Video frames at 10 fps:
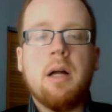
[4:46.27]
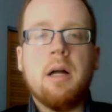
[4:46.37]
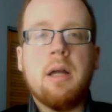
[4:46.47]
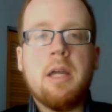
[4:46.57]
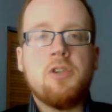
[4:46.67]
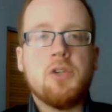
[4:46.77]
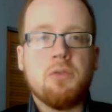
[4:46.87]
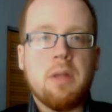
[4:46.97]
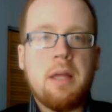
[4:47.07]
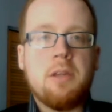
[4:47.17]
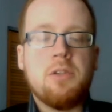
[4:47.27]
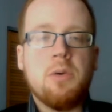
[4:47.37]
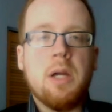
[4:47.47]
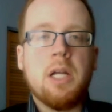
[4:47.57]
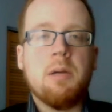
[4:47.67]
issues related
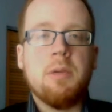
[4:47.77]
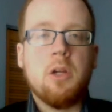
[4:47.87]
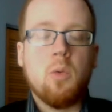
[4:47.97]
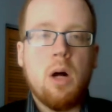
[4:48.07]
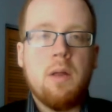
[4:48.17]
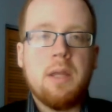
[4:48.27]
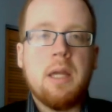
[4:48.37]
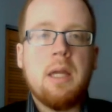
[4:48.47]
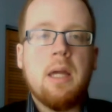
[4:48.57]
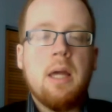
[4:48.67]
to income inequality,